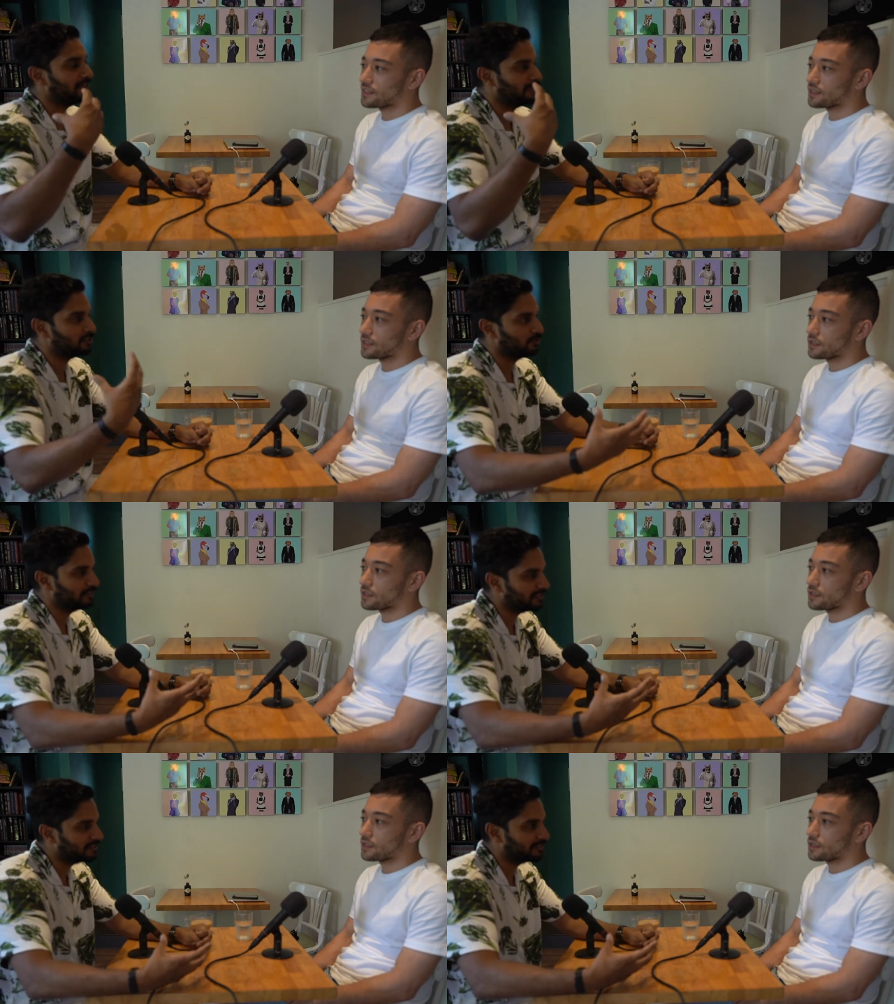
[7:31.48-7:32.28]
Speaker 1: then I
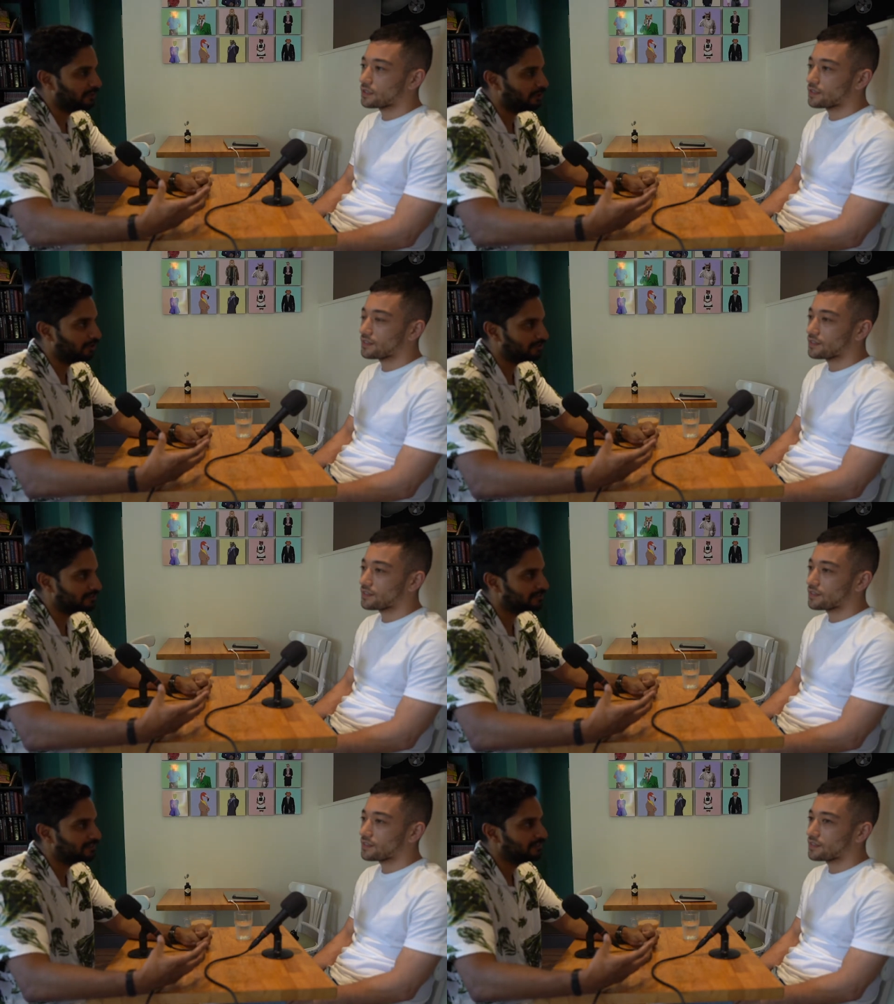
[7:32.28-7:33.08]
don't get the
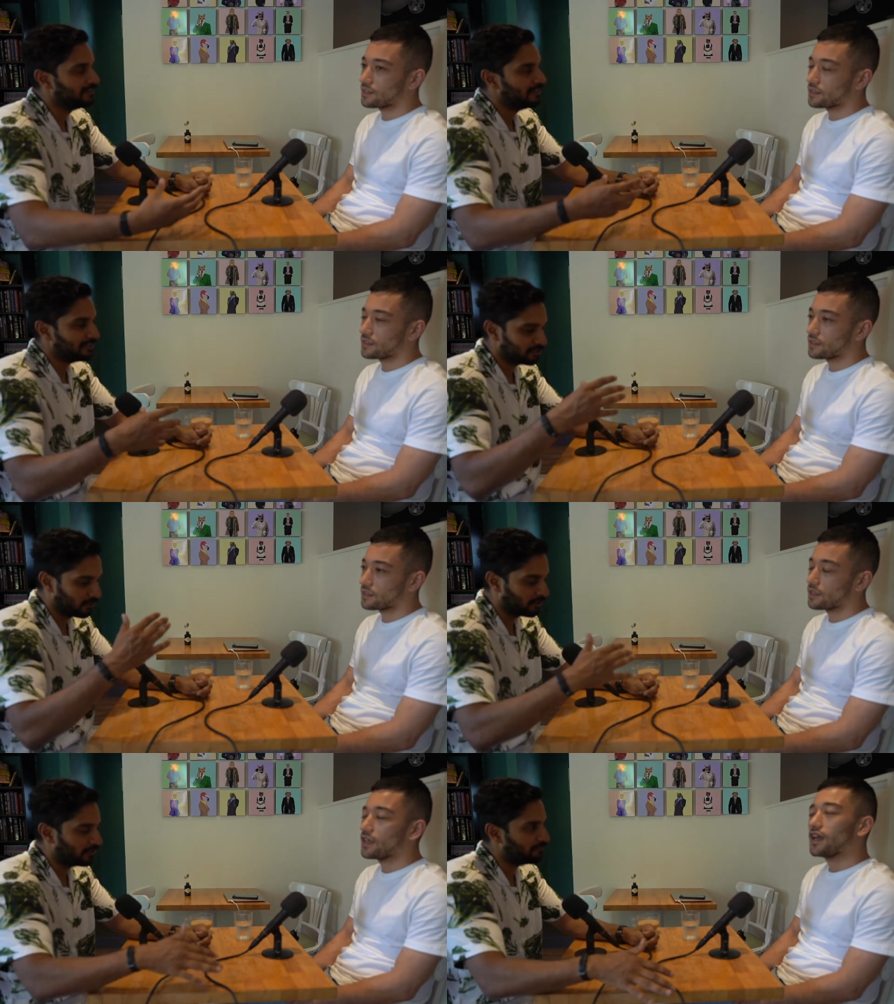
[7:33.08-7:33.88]
girls, and
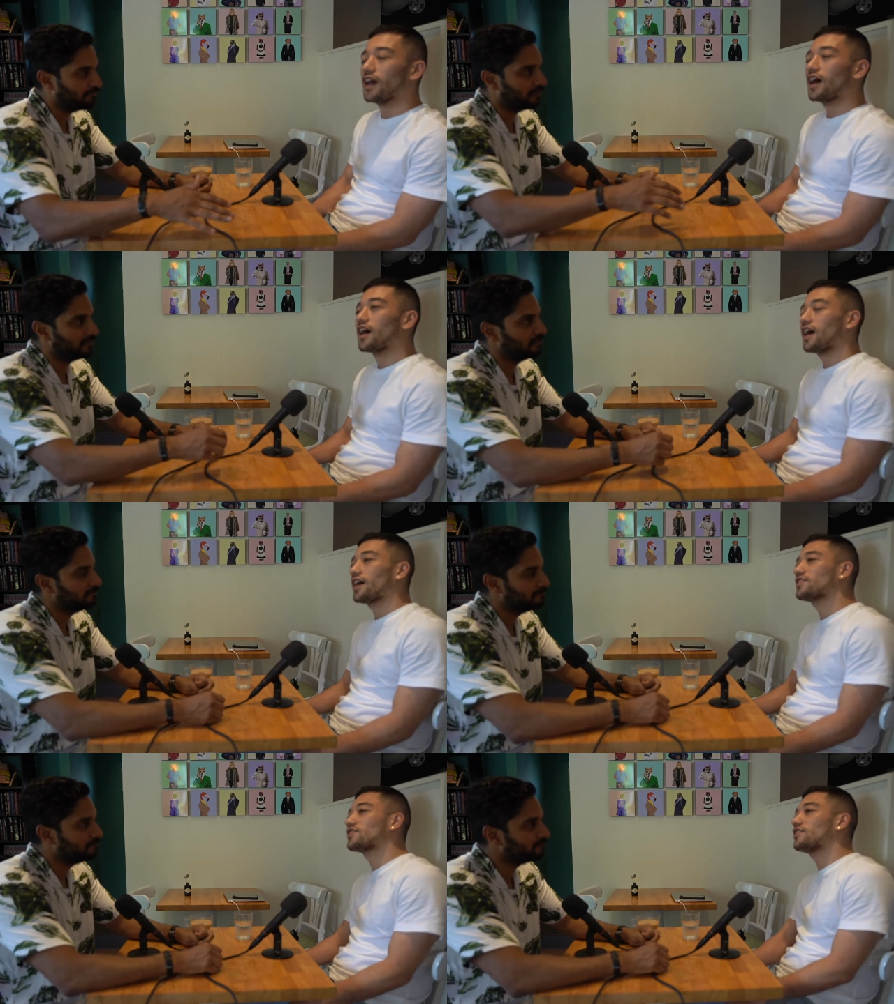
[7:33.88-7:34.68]
so I don't have fun.
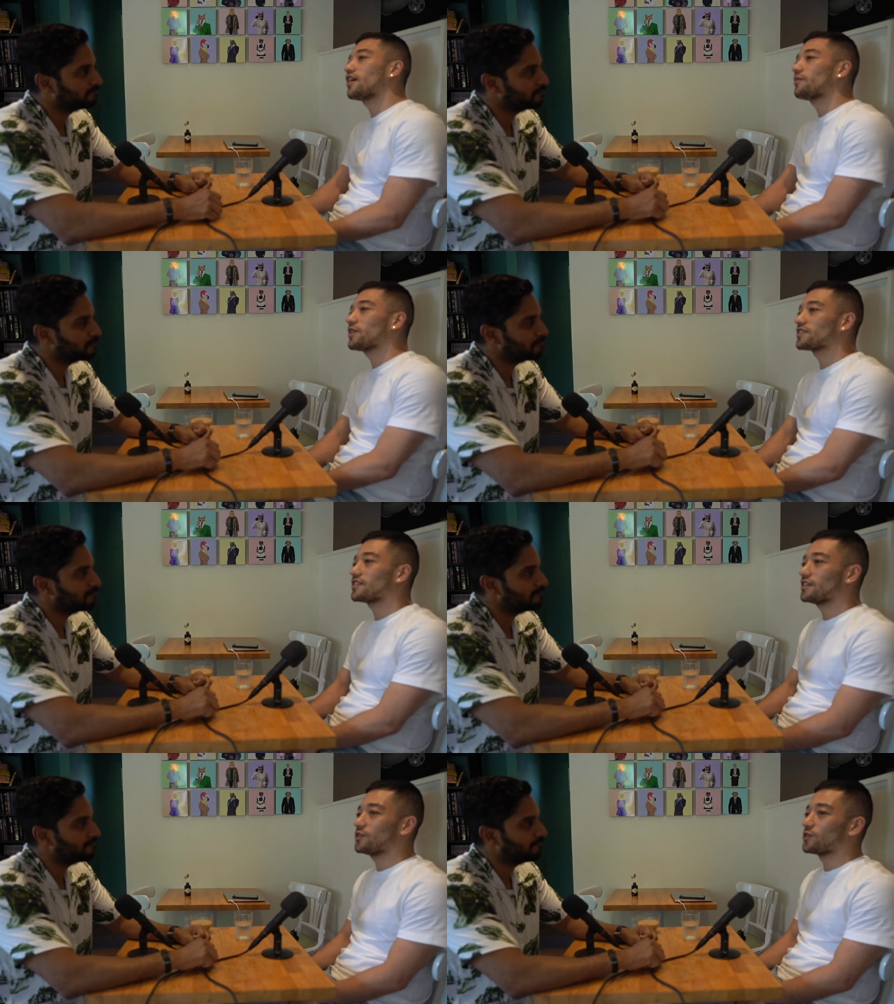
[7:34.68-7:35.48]
Speaker 2: I just no, I'm not
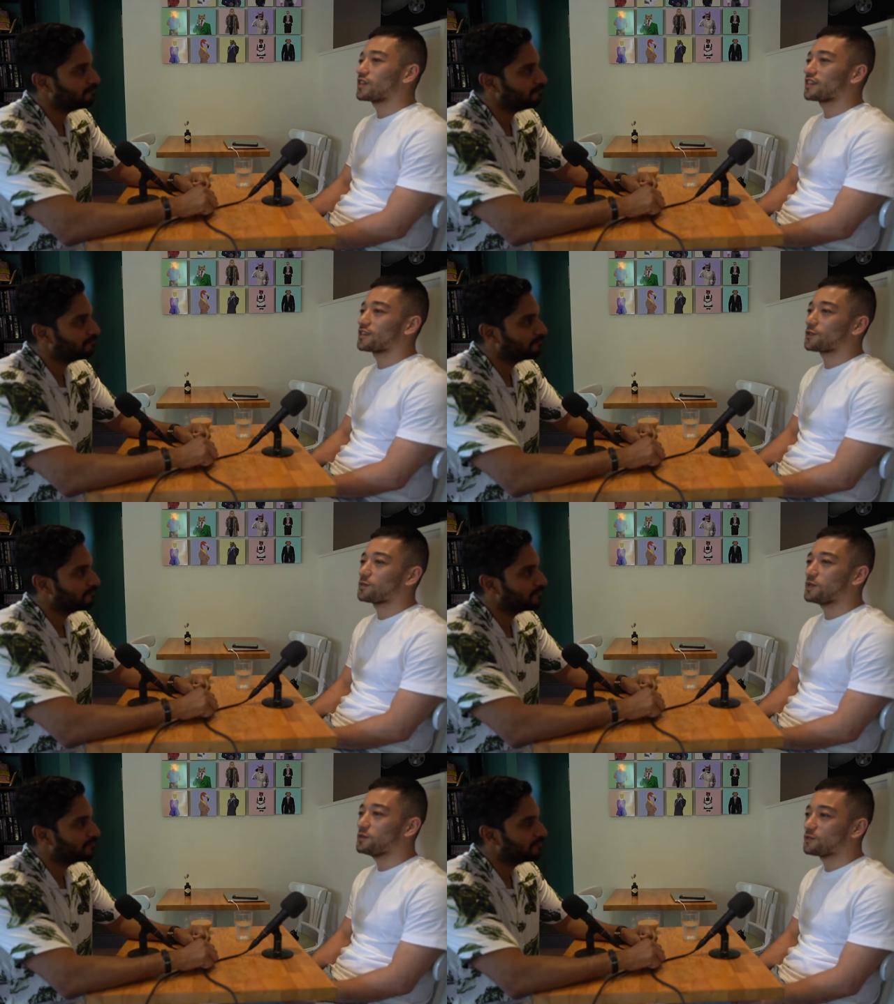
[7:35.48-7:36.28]
saying you don't get the
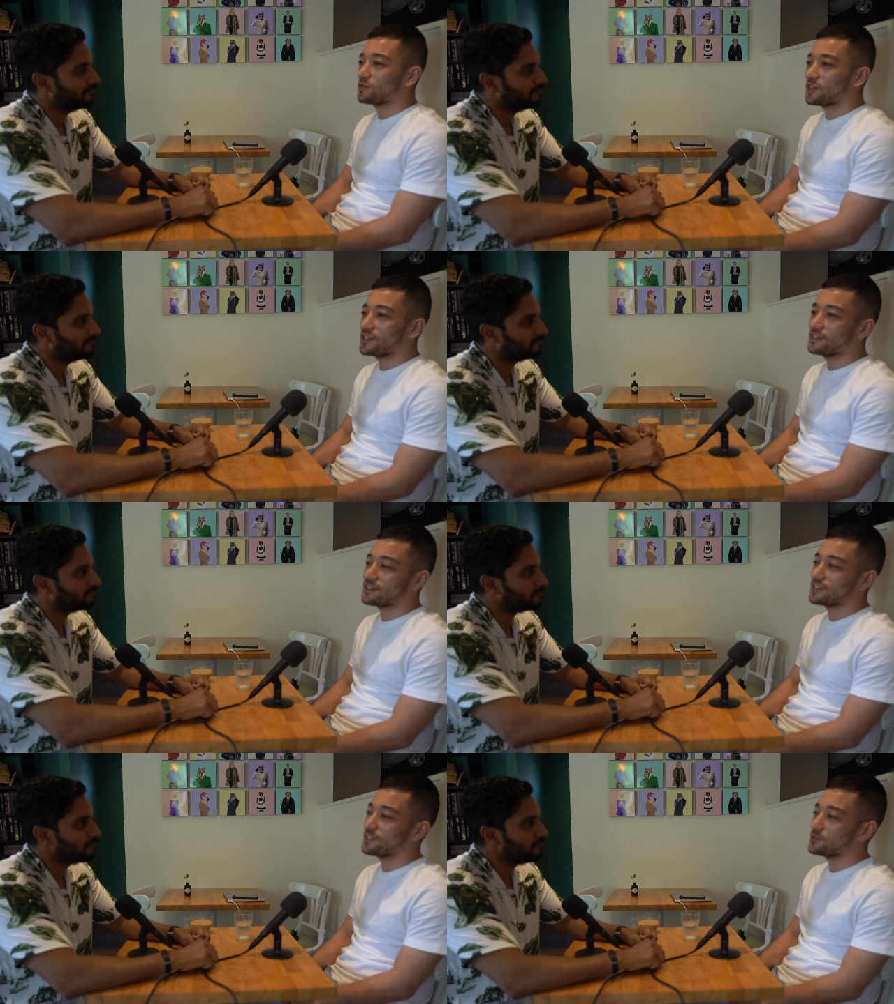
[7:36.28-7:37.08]
girl. Maybe you're very
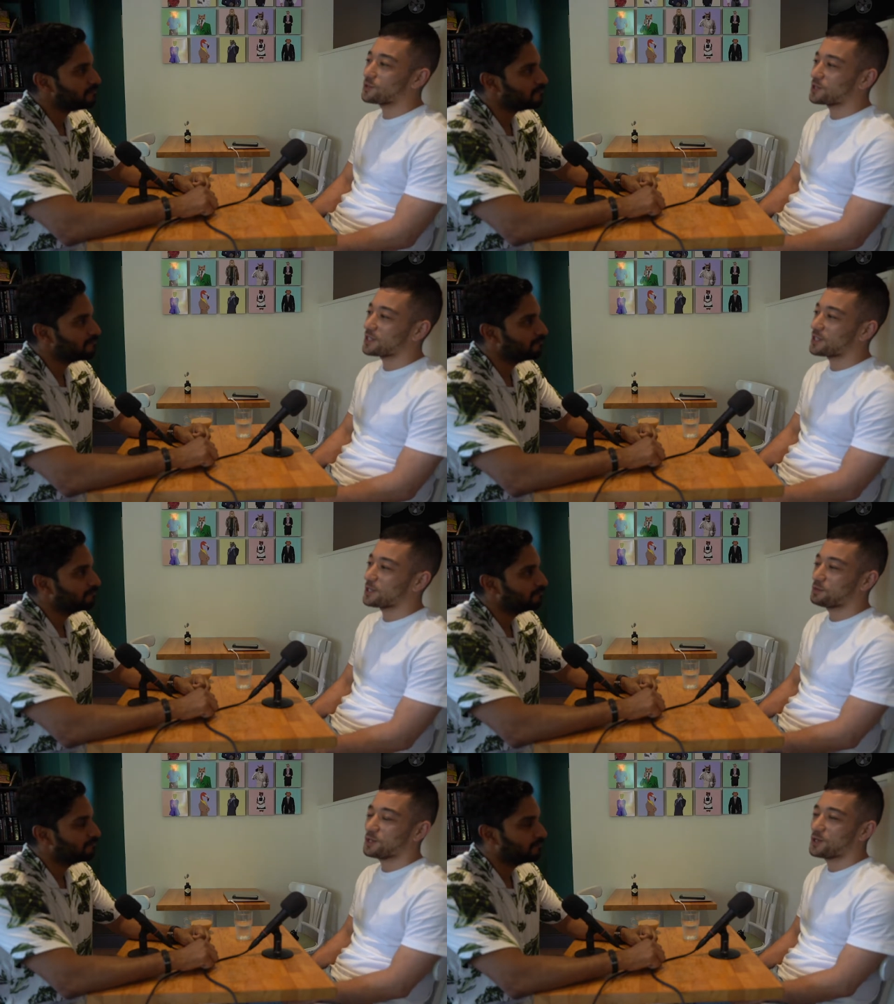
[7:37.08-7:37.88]

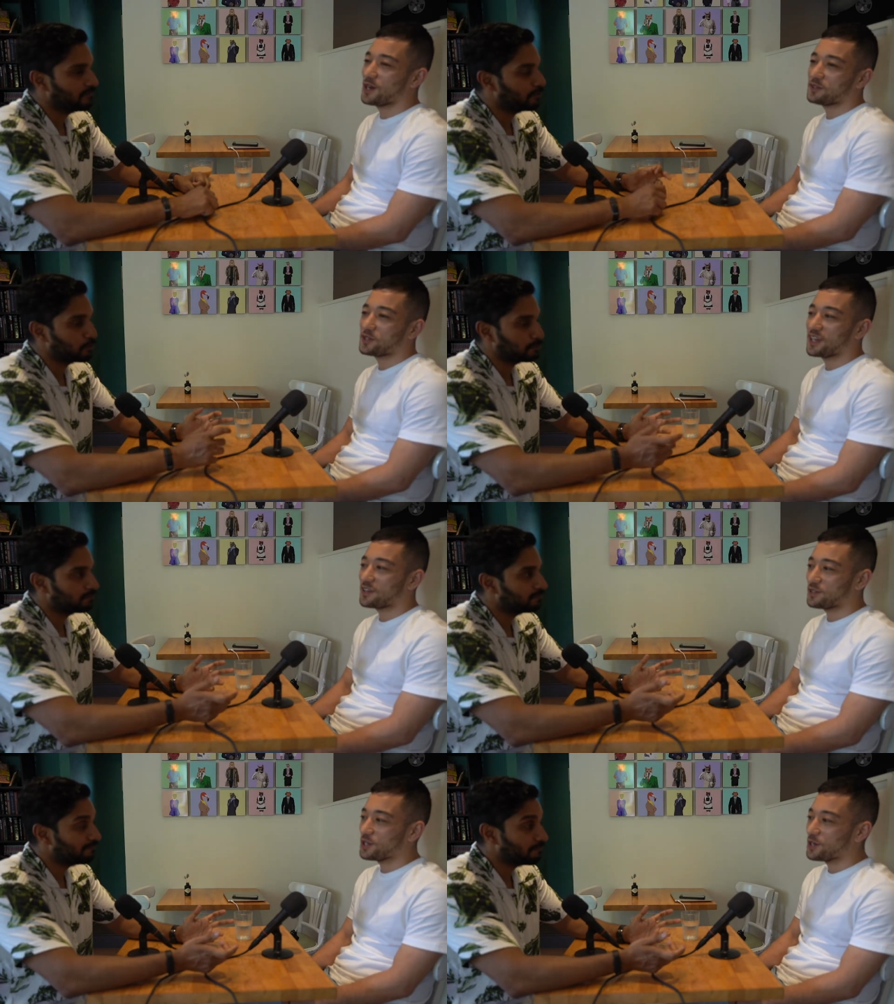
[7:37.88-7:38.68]
successful. You know, I don't, I
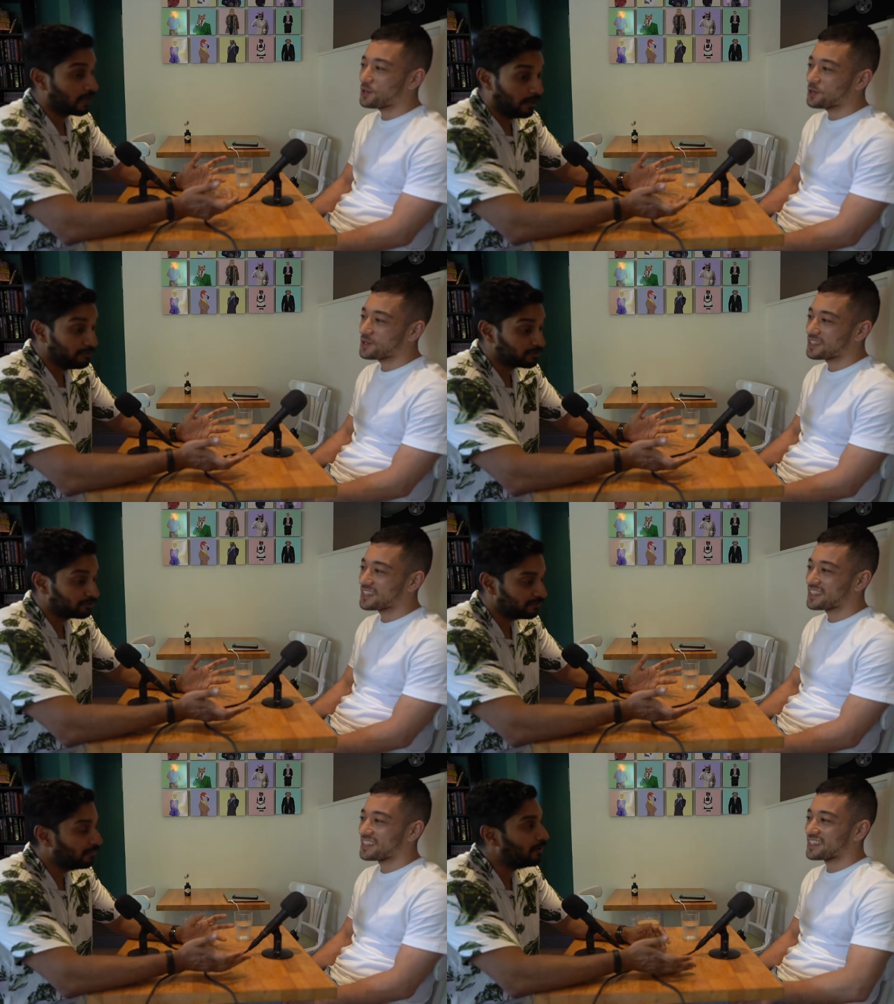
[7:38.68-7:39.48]
don't
Speaker 1: know. I'm not
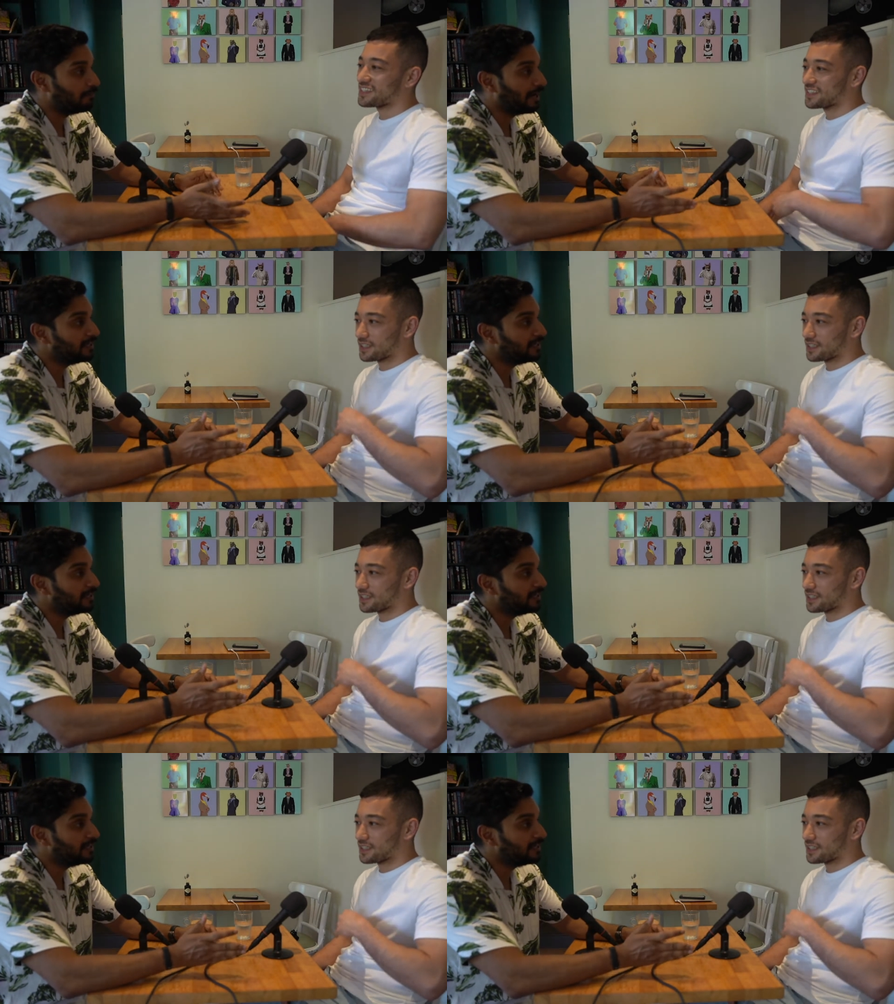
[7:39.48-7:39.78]
sure. My, my